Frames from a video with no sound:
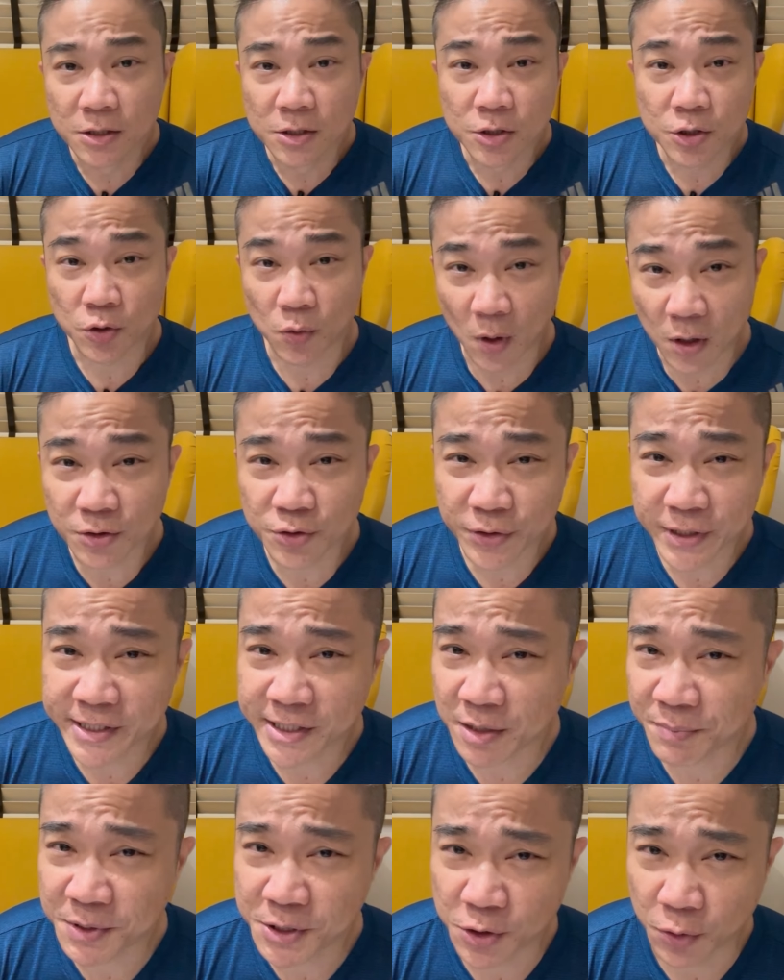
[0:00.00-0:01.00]
So on today's
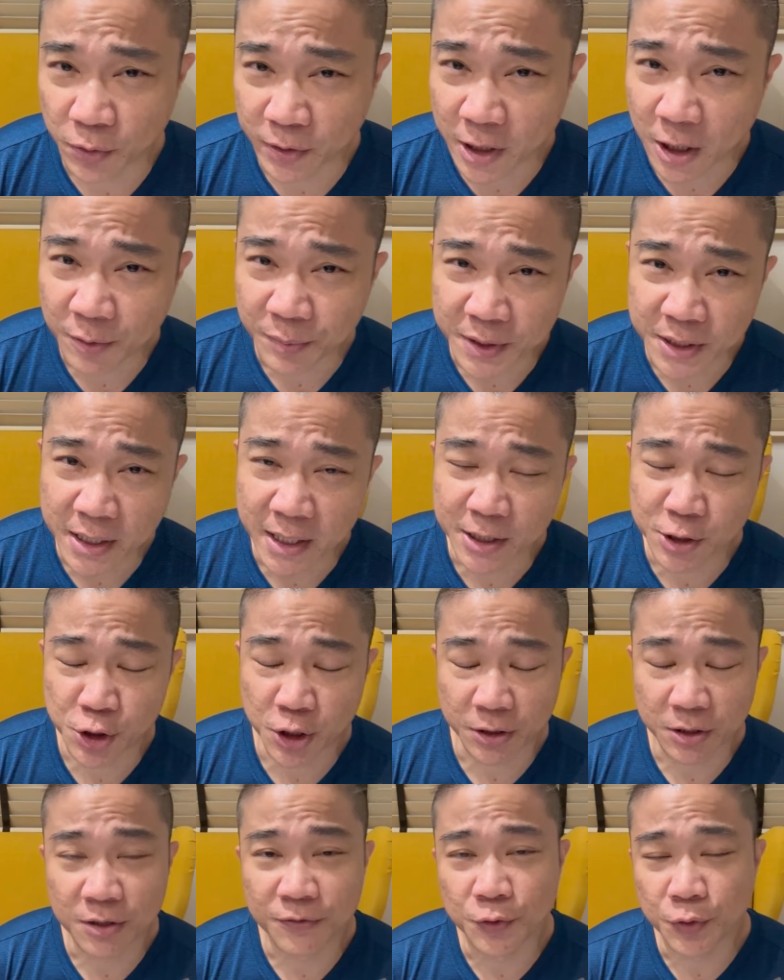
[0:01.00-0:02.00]
episode, I'll be
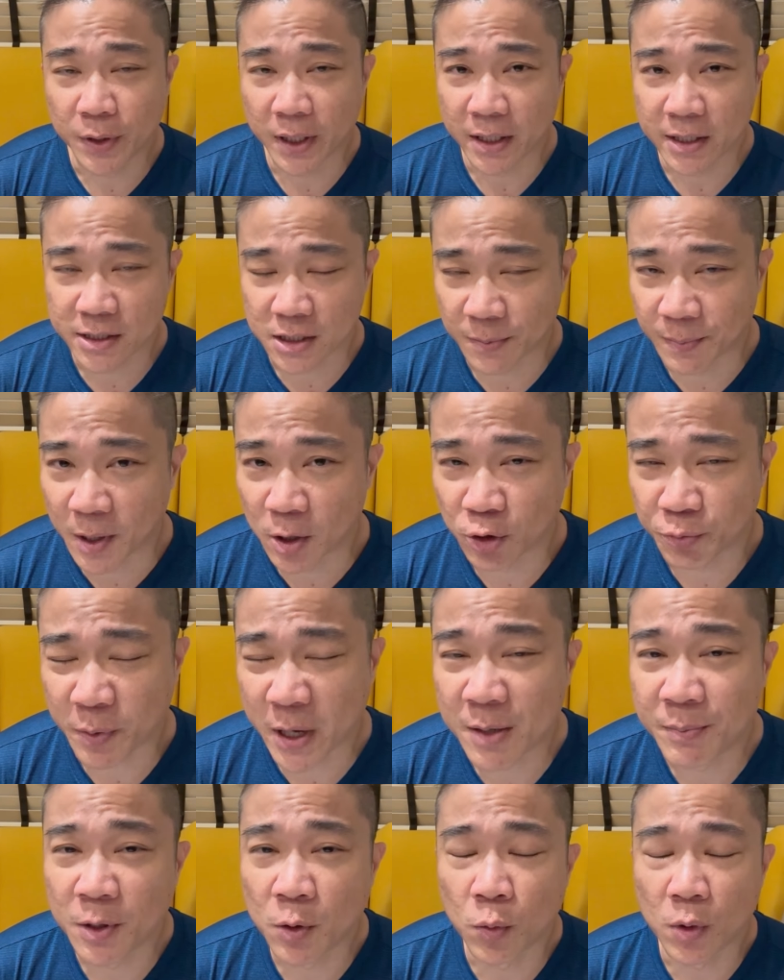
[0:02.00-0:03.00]
chatting with you guys about
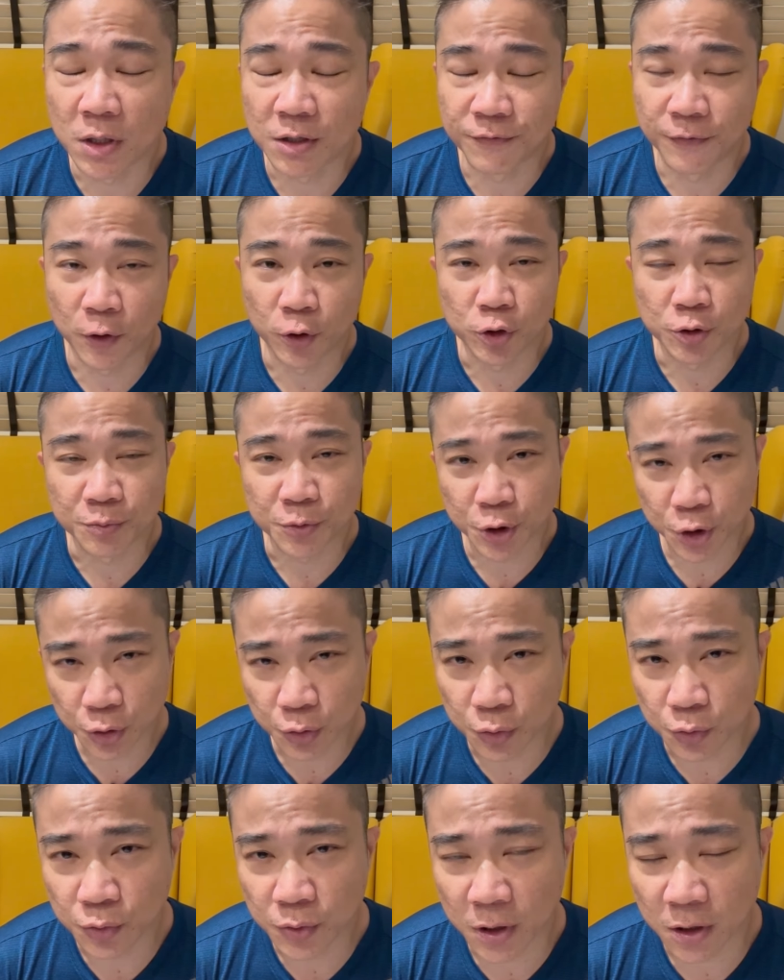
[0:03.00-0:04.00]
Paperwork Volume
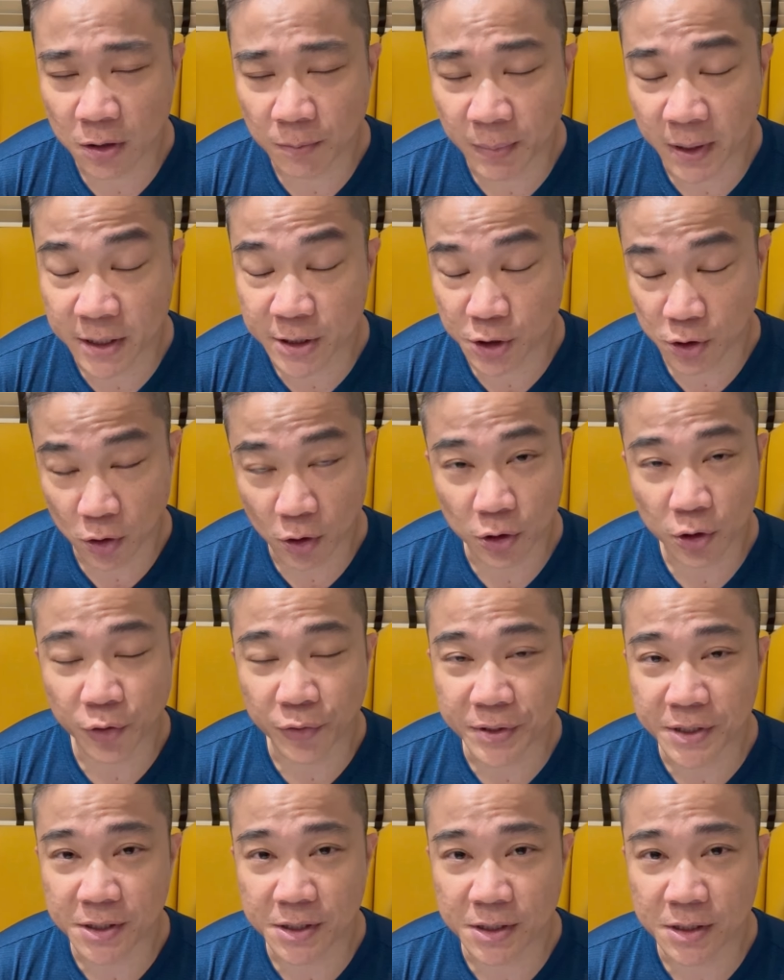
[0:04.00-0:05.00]
2 by Scott
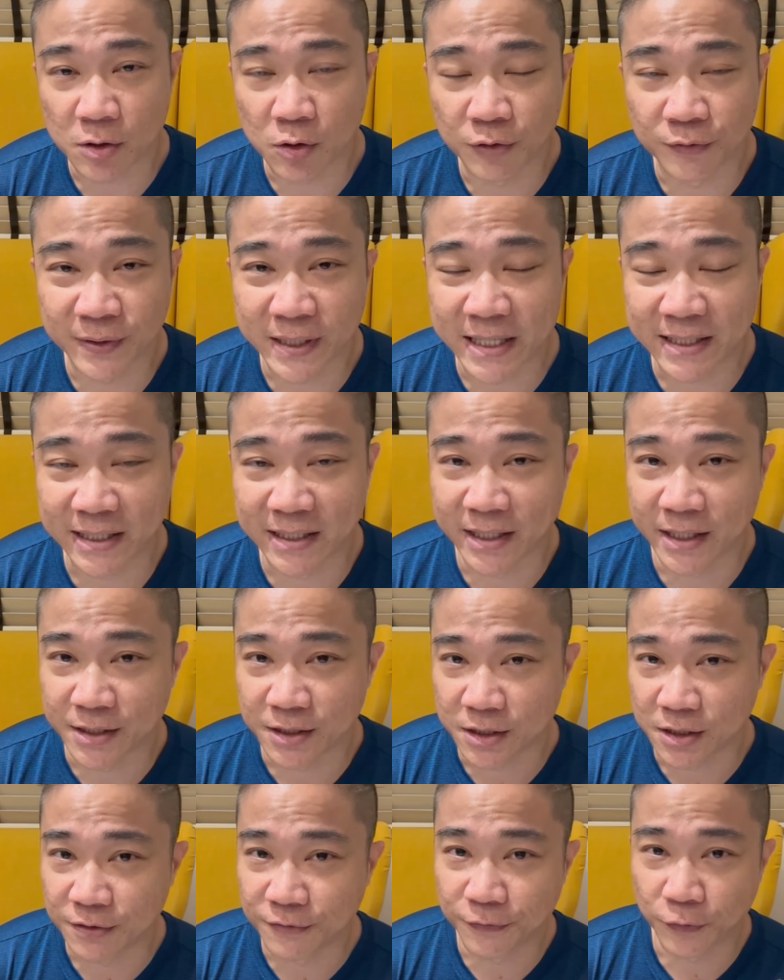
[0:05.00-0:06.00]
Creasey over at the
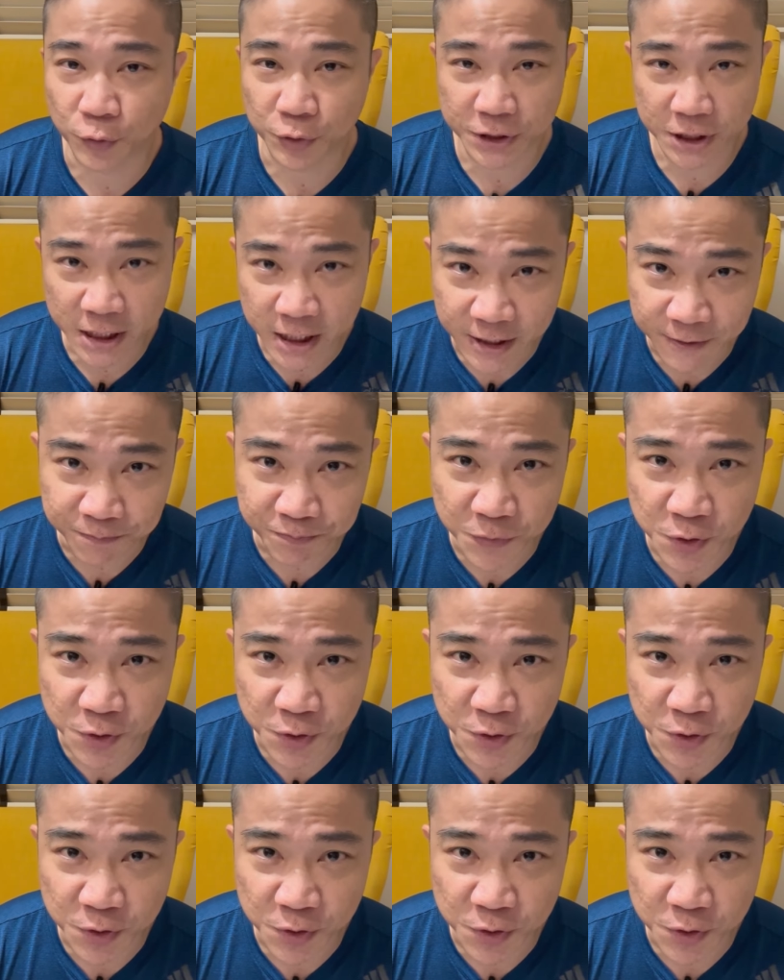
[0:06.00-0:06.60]
1914.